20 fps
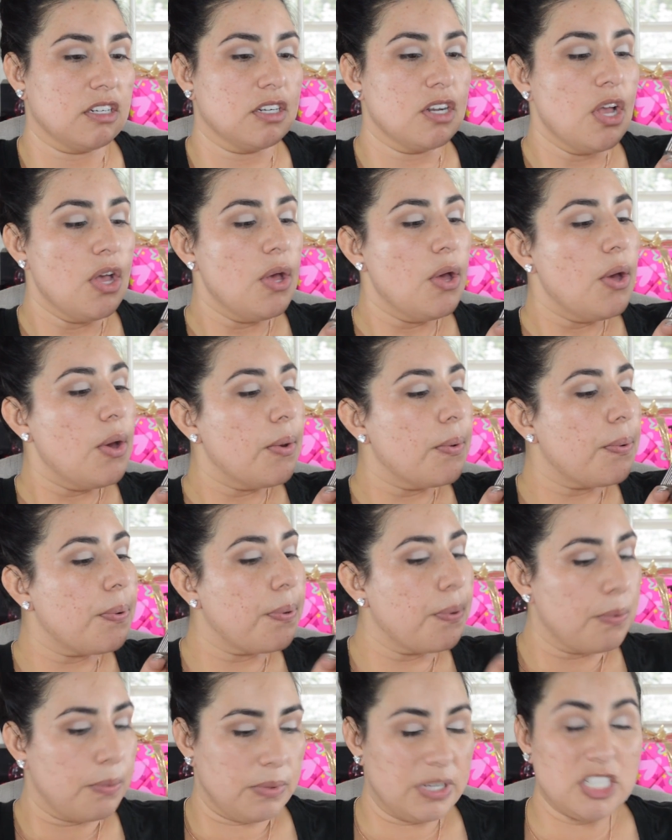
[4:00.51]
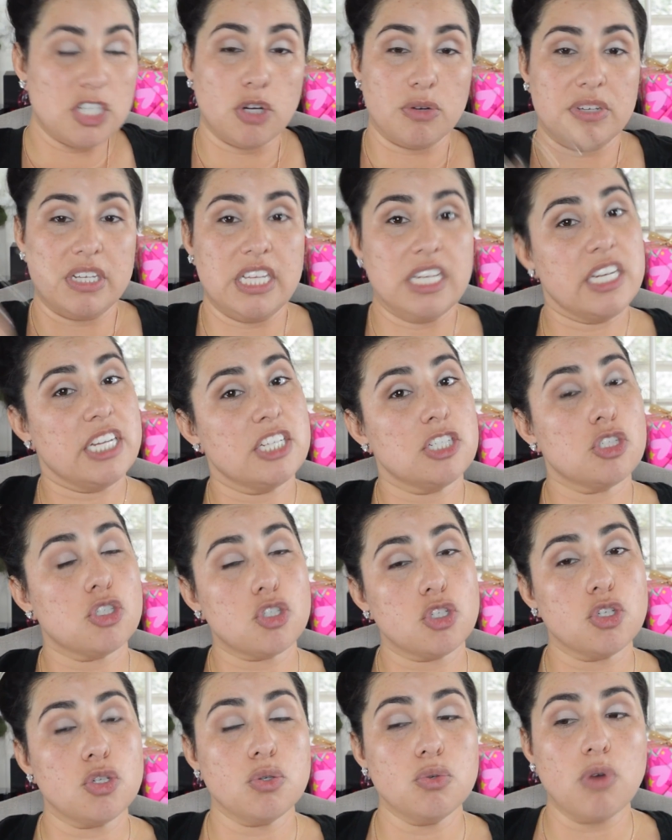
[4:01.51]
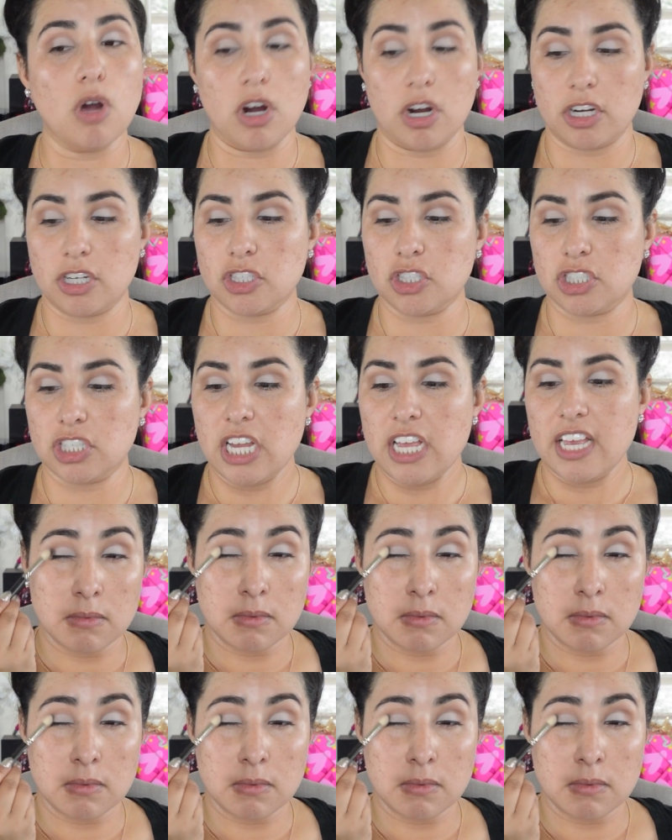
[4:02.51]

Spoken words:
and we don't need it too harsh.